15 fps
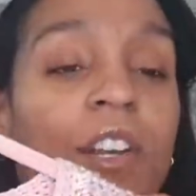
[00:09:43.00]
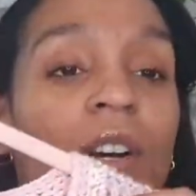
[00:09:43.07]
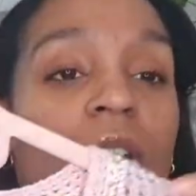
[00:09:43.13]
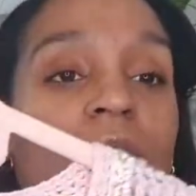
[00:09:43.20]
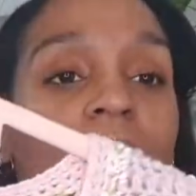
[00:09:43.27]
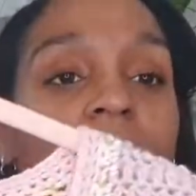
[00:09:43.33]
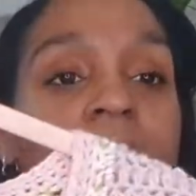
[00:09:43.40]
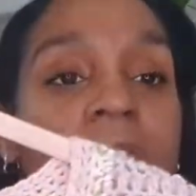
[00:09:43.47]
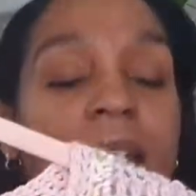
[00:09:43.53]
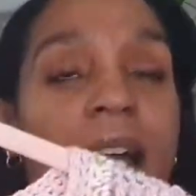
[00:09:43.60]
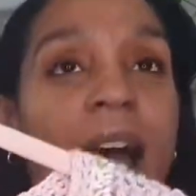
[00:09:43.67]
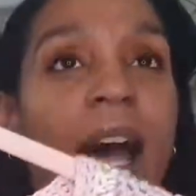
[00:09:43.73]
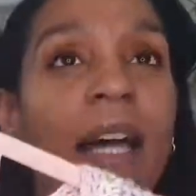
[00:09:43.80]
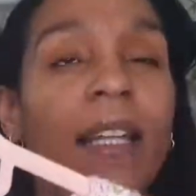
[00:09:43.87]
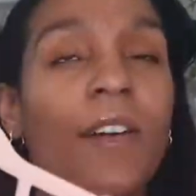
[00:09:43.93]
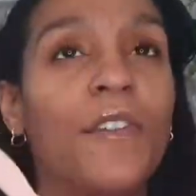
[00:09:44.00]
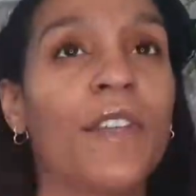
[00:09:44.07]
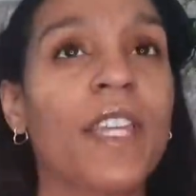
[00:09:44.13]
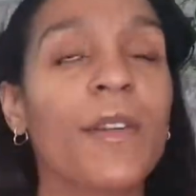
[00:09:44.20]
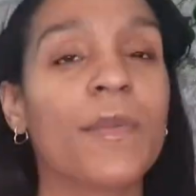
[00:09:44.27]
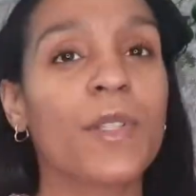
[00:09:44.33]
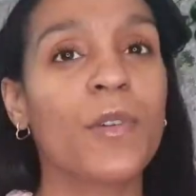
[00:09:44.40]
yarn, and I
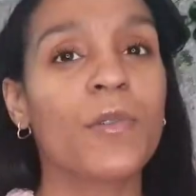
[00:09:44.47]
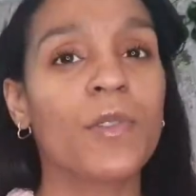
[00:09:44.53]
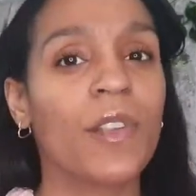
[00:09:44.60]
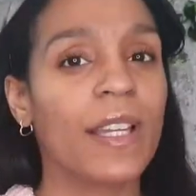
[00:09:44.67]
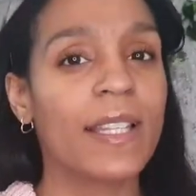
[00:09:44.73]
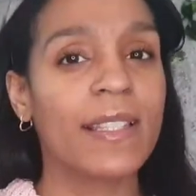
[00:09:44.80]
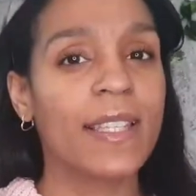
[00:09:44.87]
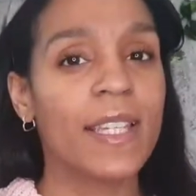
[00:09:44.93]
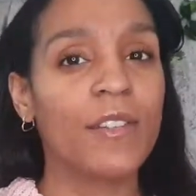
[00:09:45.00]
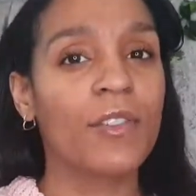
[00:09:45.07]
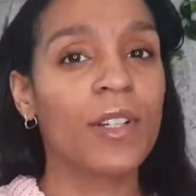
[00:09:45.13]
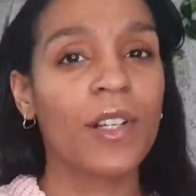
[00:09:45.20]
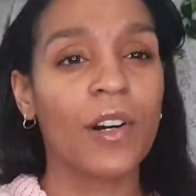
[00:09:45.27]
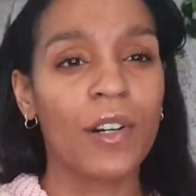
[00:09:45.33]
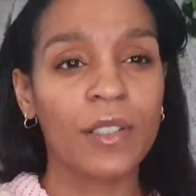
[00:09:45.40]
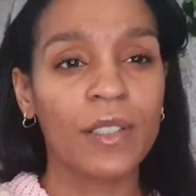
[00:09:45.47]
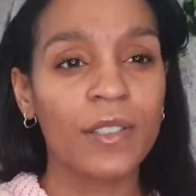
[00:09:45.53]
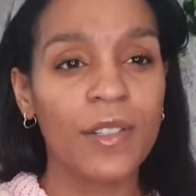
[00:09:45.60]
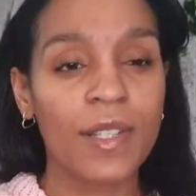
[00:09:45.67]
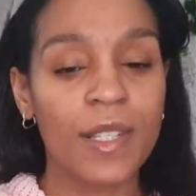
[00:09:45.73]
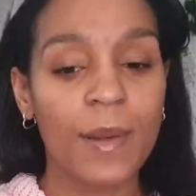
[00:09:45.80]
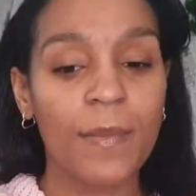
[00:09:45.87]
think it was called like Secret Garden
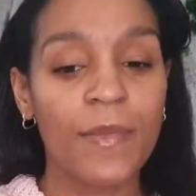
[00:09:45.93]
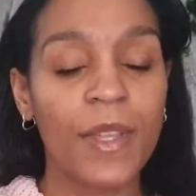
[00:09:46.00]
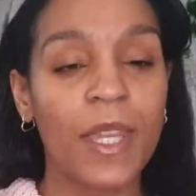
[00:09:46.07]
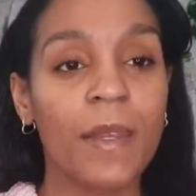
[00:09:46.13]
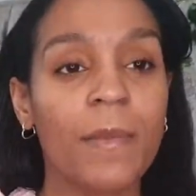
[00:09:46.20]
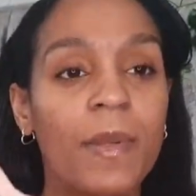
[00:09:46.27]
or something,